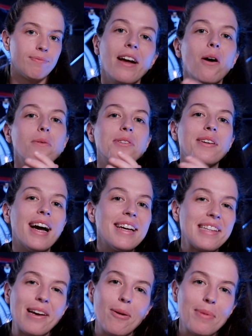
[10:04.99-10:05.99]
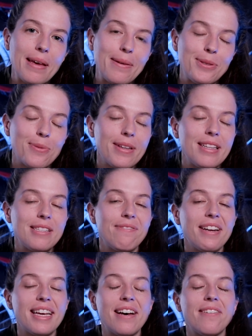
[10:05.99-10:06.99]
Like always, you guys, I hope that you enjoyed
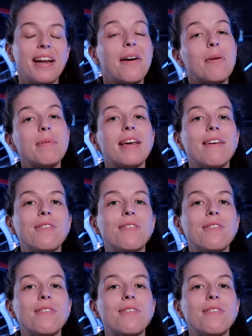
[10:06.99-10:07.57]
this video and I hope it